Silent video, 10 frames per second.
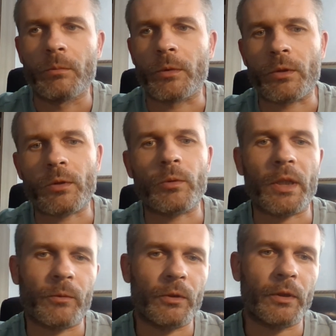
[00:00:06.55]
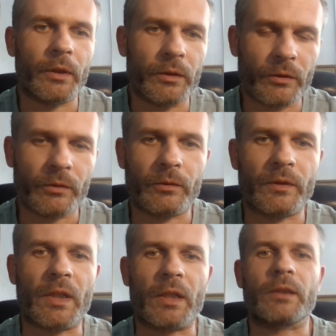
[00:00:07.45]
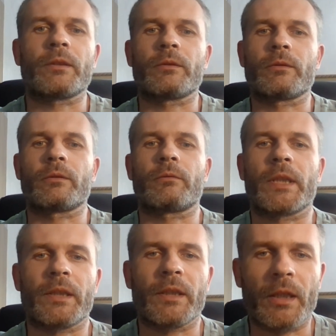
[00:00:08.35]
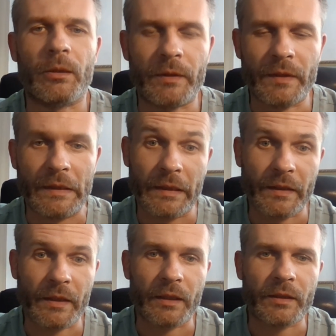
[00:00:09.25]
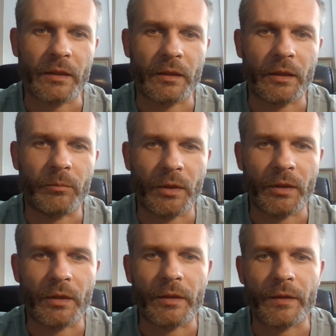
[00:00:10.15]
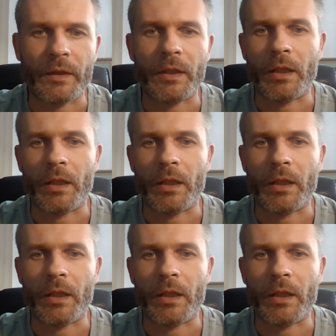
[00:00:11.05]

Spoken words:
Because what I'm going to tell you right now at this exact time is